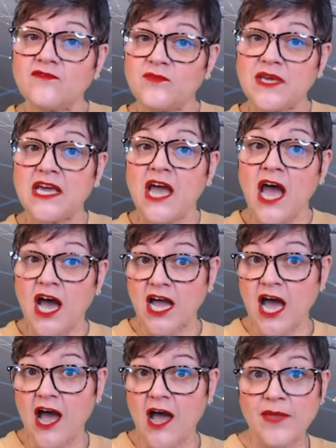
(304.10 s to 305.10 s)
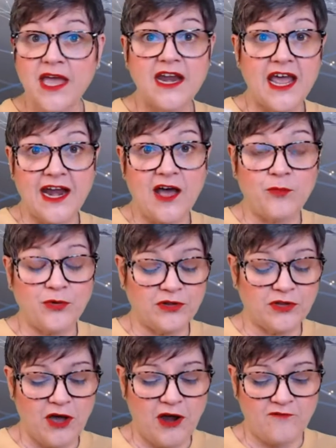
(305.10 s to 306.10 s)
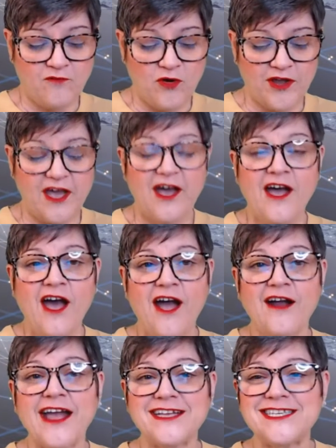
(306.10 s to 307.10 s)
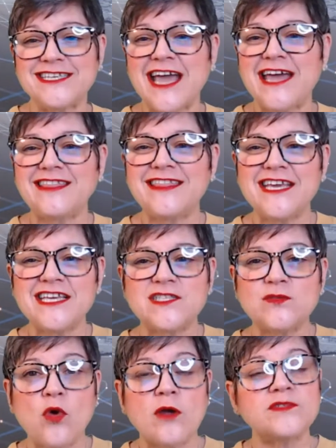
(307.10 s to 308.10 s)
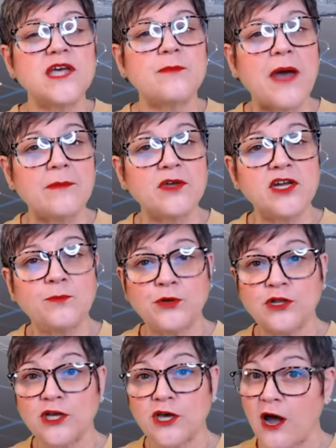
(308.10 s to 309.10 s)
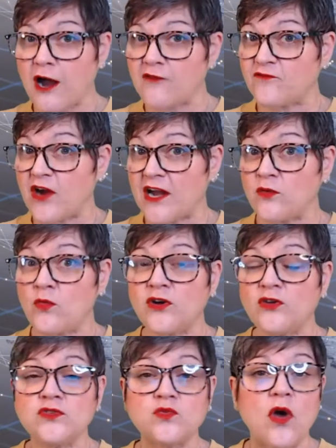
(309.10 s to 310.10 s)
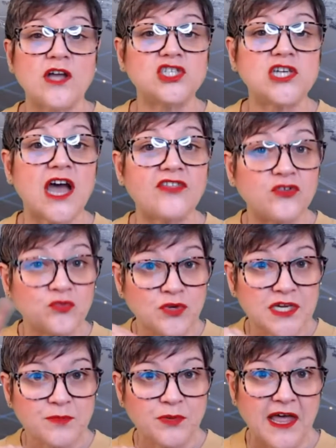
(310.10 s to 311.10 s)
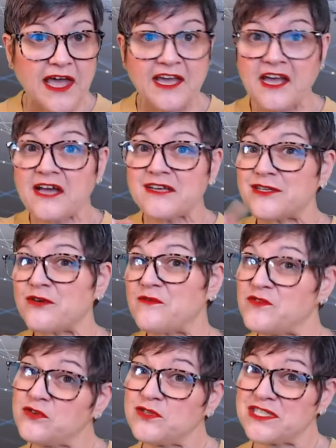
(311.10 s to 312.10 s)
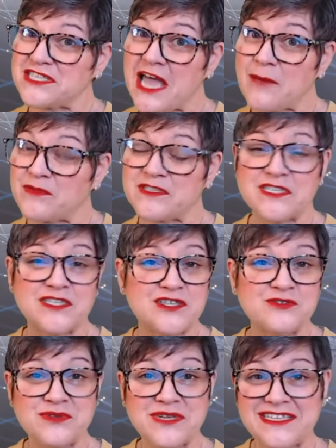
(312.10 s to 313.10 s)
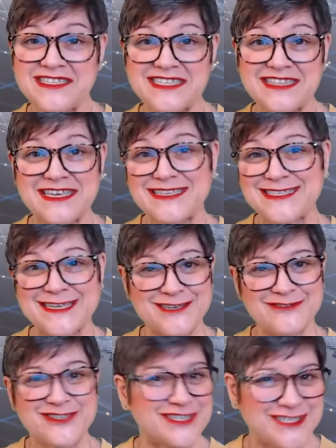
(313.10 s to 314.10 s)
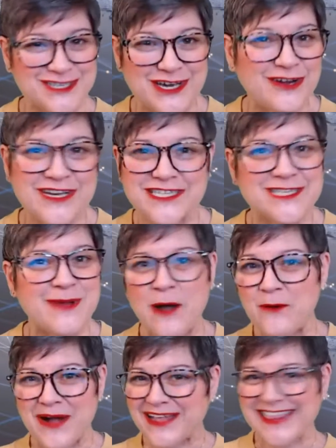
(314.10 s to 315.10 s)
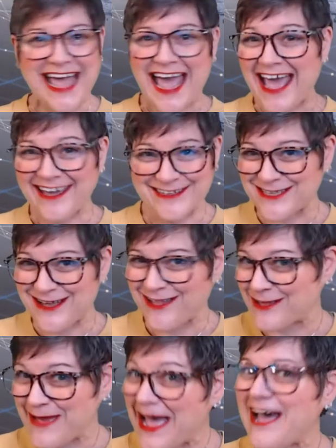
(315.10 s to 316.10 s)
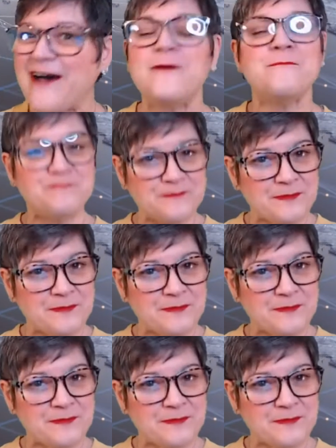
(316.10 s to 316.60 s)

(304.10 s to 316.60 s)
give me a comment and I'll pull a card for you. All right, to get things warmed up, I'm going to pull a card for anyone who's watching on the replay. So if you just happen to tune into this and you're just curious about what the heck it's all about,